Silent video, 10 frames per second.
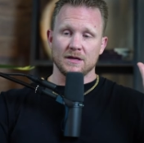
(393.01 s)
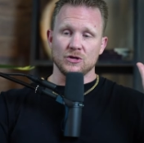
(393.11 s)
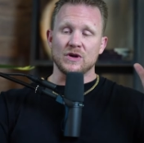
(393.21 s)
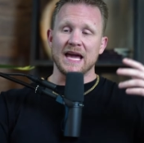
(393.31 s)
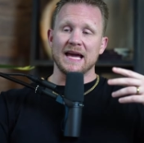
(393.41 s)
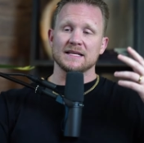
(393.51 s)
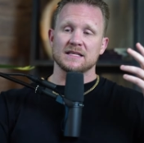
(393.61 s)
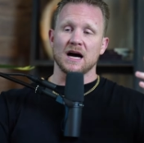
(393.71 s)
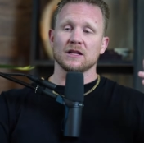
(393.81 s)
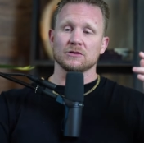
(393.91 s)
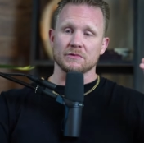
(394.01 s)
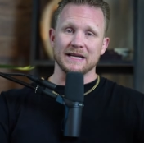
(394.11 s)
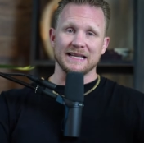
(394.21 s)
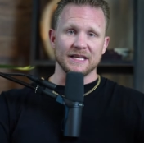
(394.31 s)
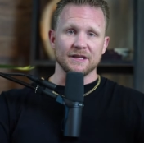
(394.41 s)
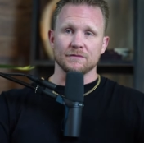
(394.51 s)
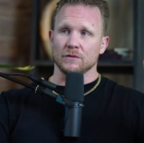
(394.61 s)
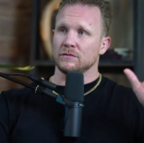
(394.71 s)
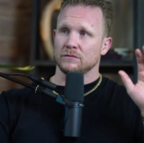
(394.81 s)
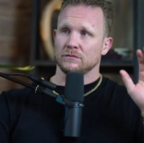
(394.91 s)
you can't tolerate
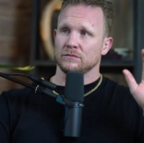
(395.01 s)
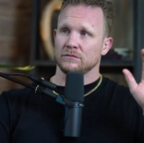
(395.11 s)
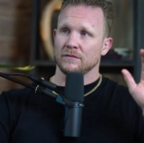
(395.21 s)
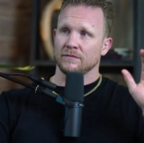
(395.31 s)
evil, mm-hmm.